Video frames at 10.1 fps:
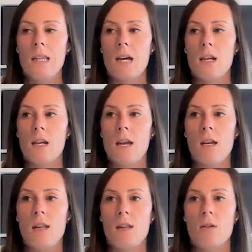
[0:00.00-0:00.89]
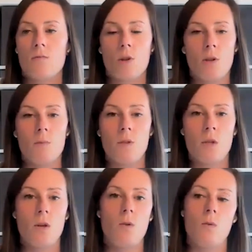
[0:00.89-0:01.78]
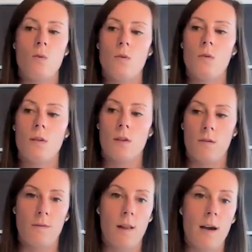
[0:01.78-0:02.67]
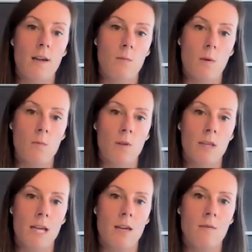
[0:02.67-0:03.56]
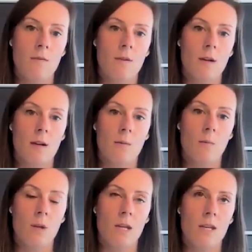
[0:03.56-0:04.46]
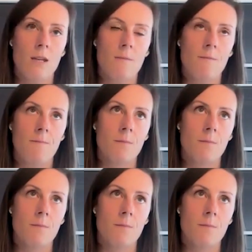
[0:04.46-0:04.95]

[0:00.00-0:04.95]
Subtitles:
then in the run up to the flight and when we'll leave, we